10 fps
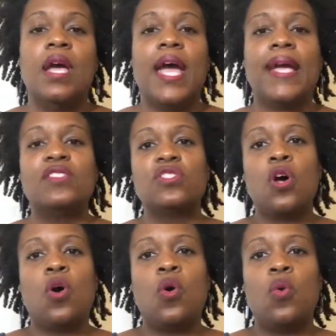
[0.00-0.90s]
And
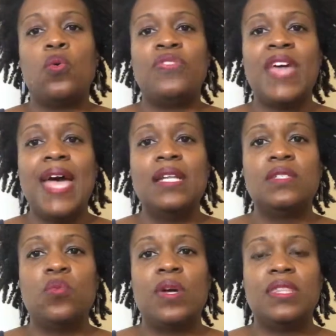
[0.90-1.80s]
so that
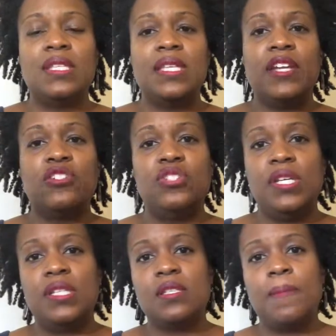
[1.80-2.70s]
is what this
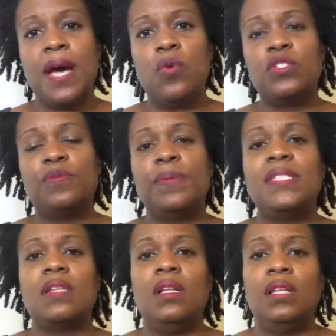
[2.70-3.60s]
energy is about, which
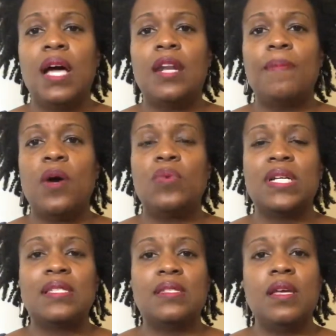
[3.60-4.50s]
speaks a lot about what
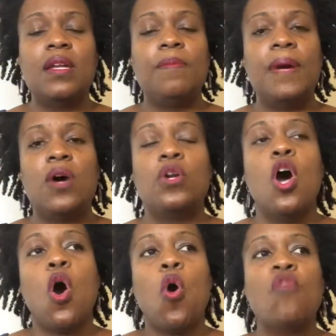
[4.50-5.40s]
I said about
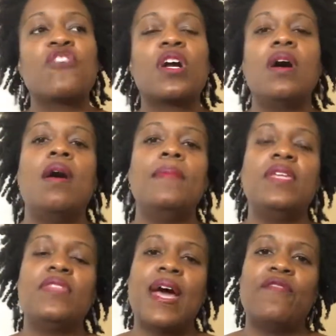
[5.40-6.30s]

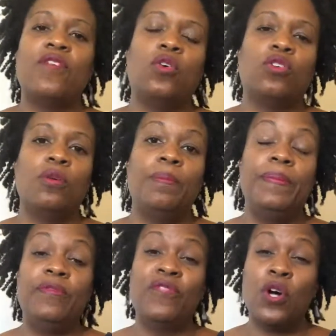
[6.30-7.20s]
overcoming that
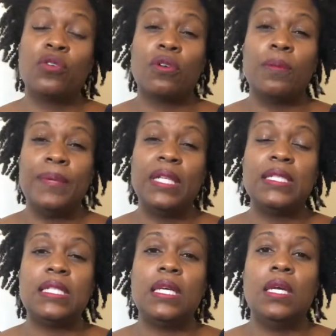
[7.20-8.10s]

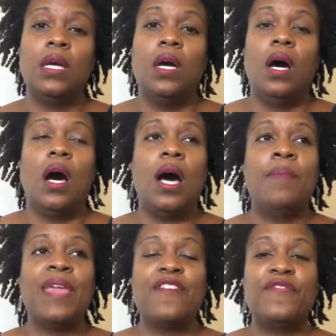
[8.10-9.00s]
vulnerability.
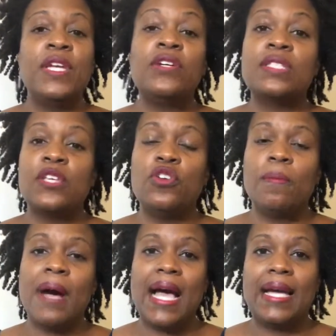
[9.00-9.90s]
That fear is in your
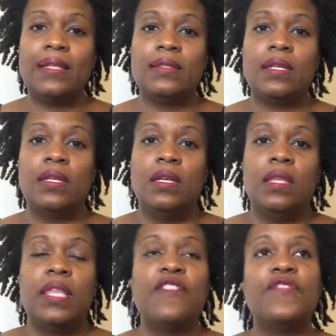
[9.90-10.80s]
mind.
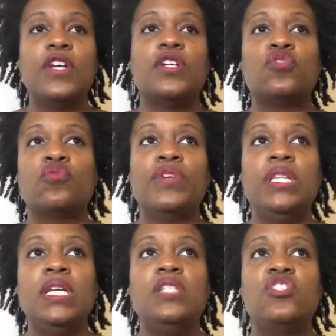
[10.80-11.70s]
That fear is
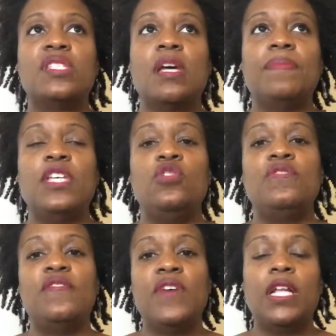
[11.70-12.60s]
really just something you've
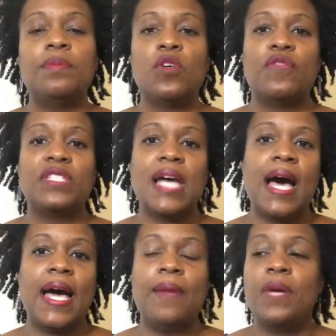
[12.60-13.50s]
developed over
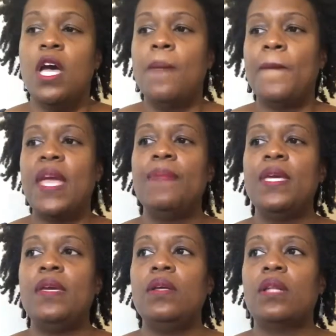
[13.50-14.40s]
time.
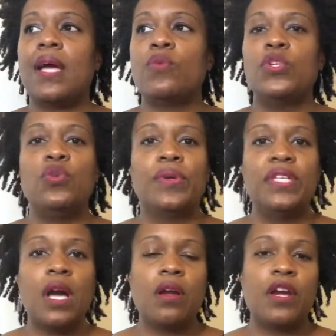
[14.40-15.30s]
Maybe like when you were
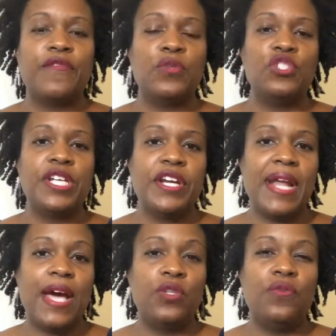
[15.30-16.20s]
younger, if you shared
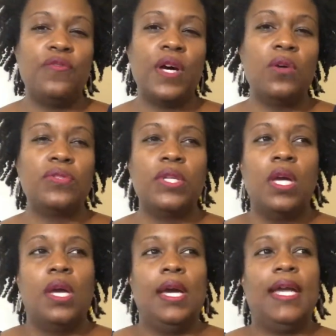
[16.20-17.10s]
how you felt
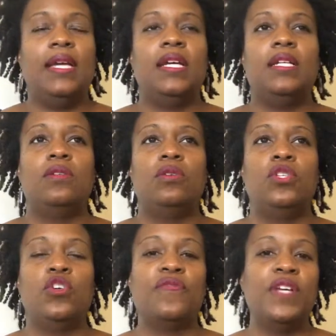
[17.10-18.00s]
and
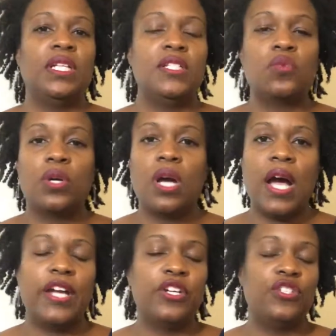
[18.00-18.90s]
your feelings weren't
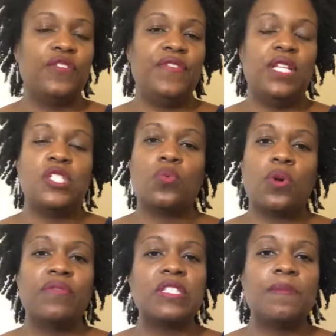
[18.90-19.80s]
honored, your feelings
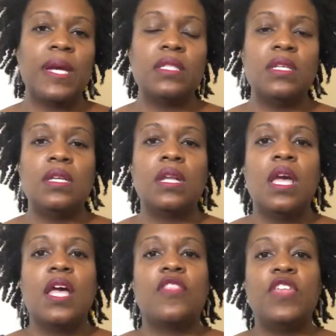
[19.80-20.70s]
weren't respected,
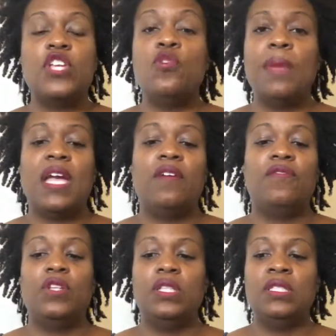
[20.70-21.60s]
then you may have
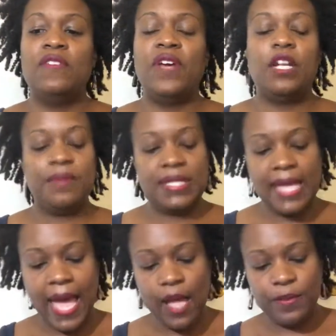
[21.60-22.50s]
developed this
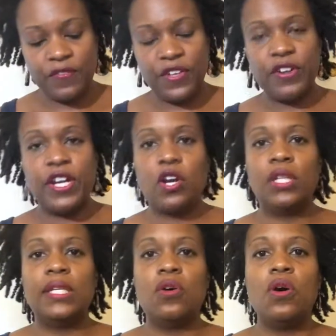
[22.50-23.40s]
habit very
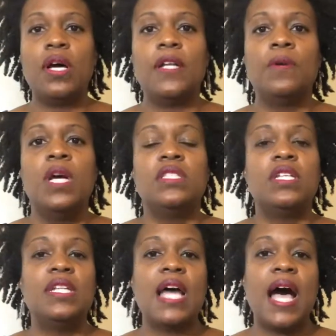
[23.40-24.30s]
early on
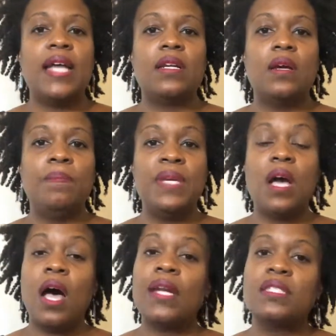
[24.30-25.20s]
to not be
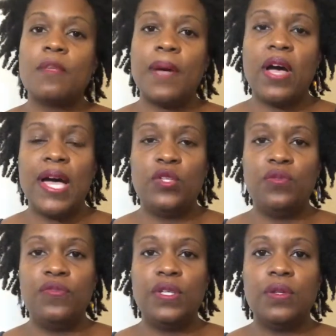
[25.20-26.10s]
honest about how you
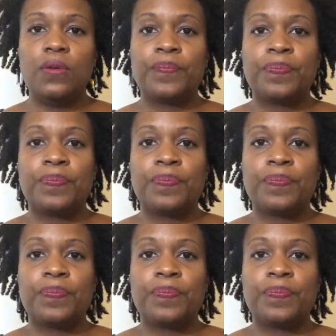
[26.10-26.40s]
feel.